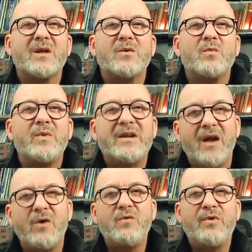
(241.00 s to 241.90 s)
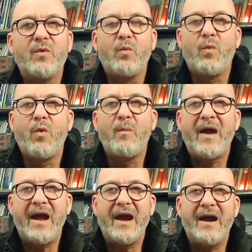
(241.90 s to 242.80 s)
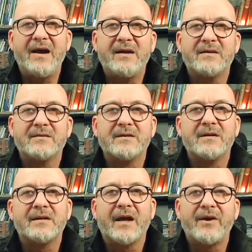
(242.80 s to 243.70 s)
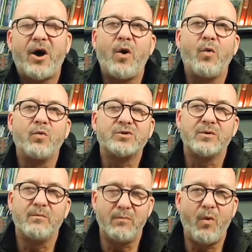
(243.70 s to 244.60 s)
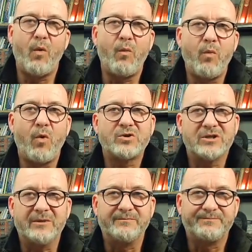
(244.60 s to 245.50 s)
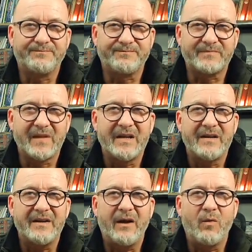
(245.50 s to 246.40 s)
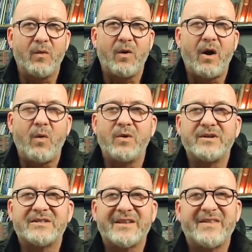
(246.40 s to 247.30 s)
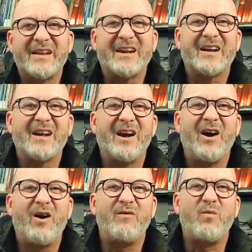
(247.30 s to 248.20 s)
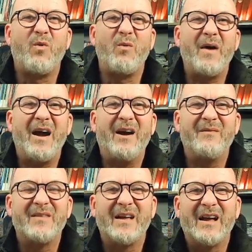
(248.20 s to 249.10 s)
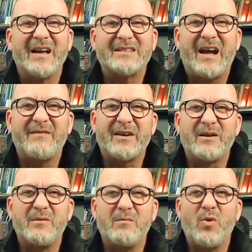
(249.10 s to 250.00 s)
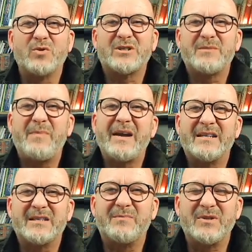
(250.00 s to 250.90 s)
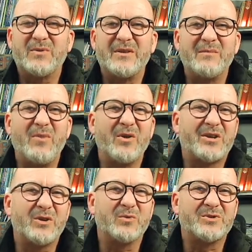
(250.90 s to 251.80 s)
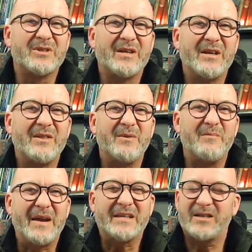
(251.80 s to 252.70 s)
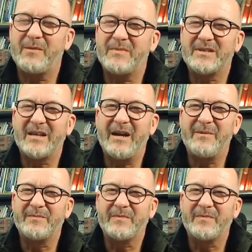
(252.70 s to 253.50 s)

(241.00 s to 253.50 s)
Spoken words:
we know that warm air can hold more water. Now, I want you to think of warm air as having more space between the molecules that makes up this air,